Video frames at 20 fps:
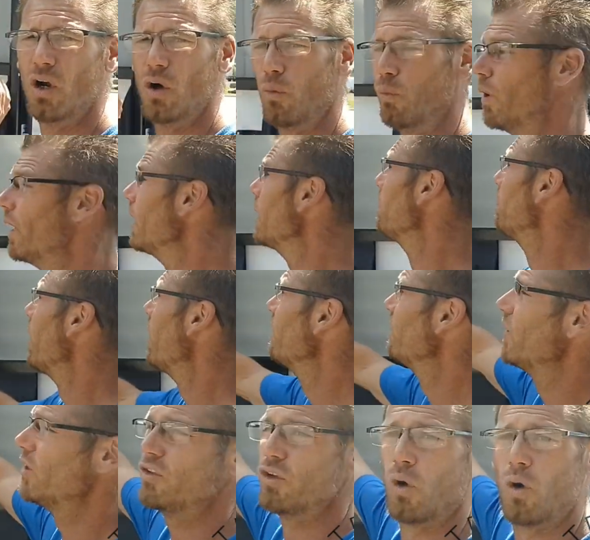Right above
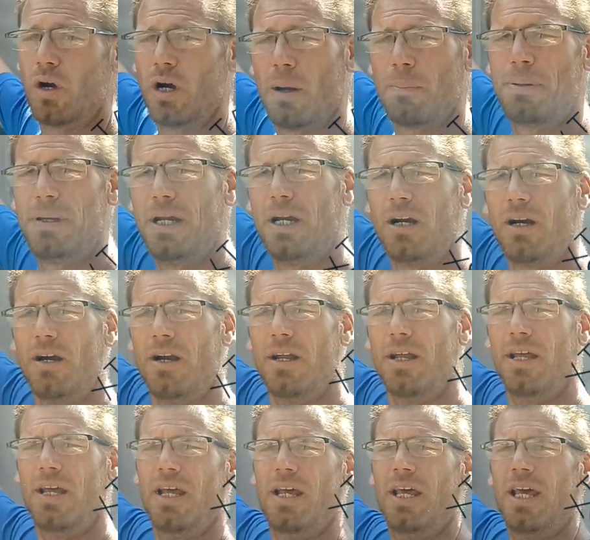the door up here
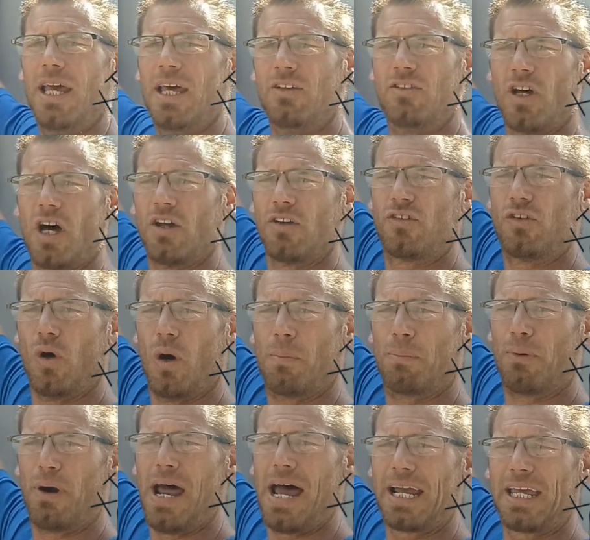is also a
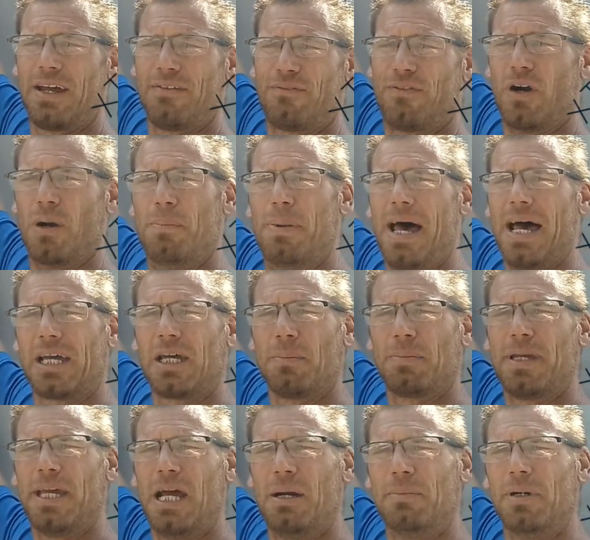bracket for a backup
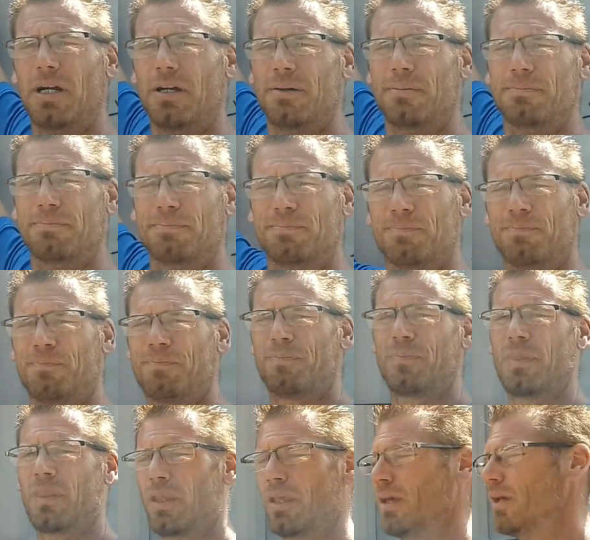camera.
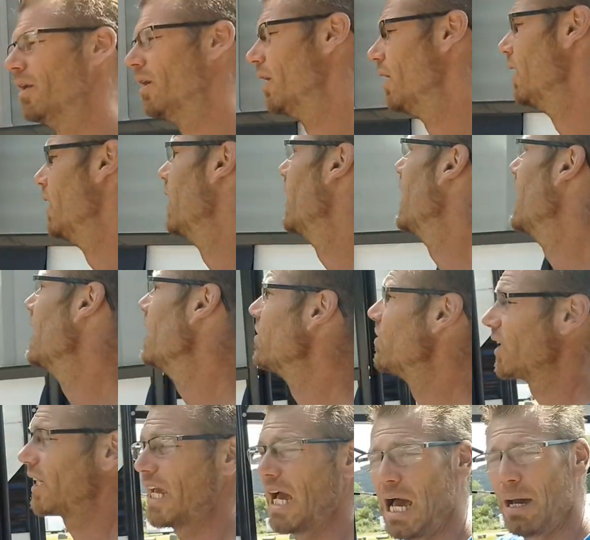It is
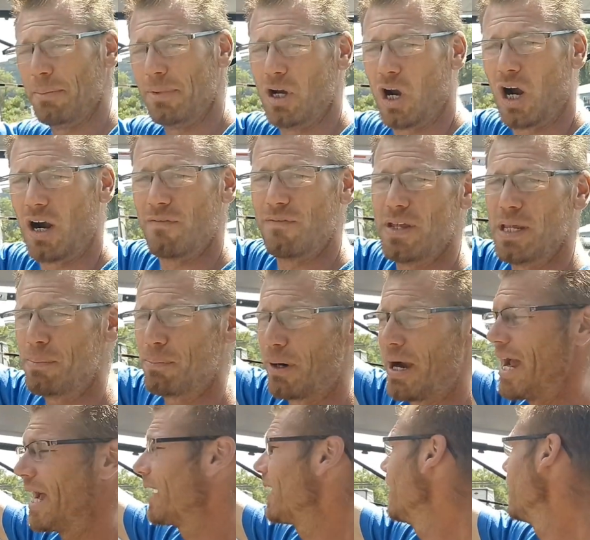a common RV
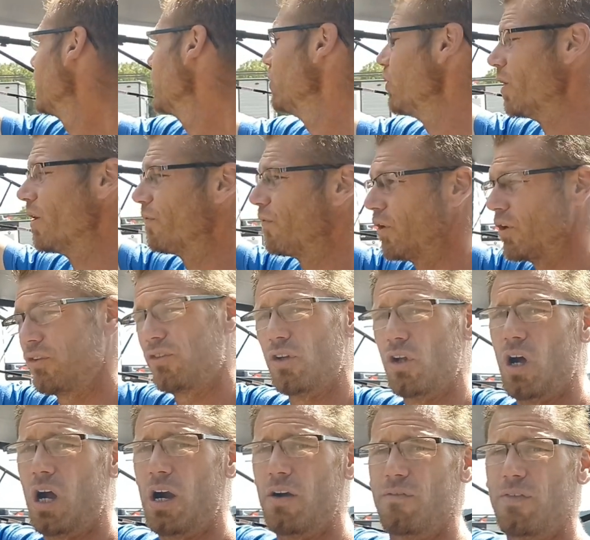bracket, universal
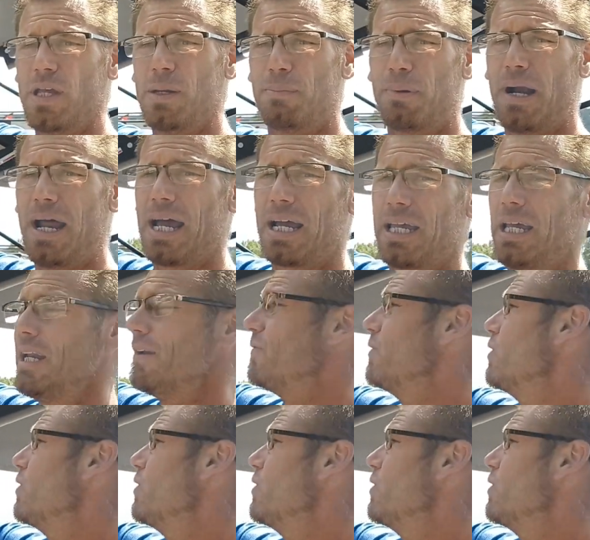RV bracket, if